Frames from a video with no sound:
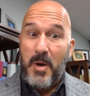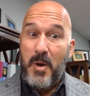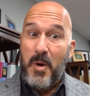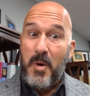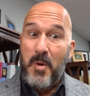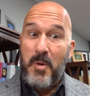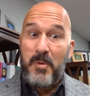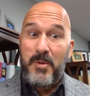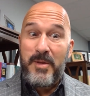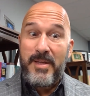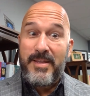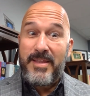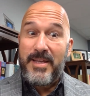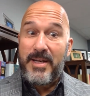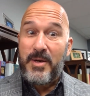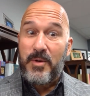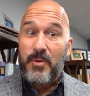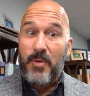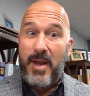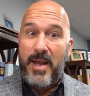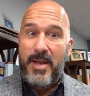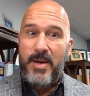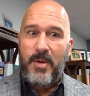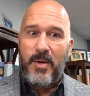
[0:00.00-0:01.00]
Only the
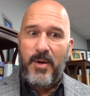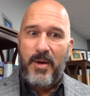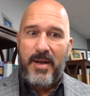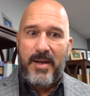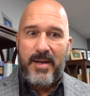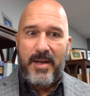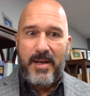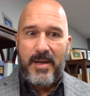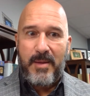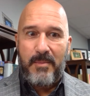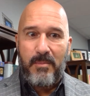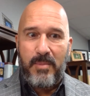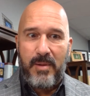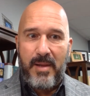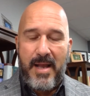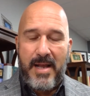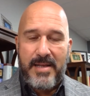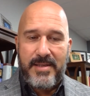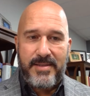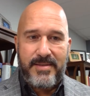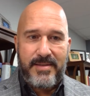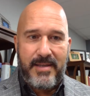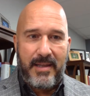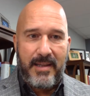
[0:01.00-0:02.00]
greater can
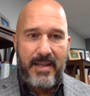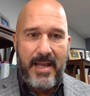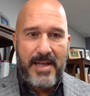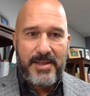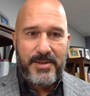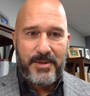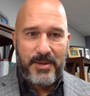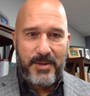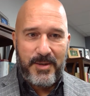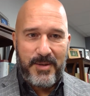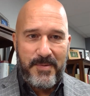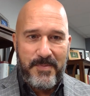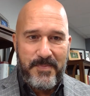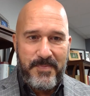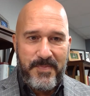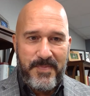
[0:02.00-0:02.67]
bless the lesser.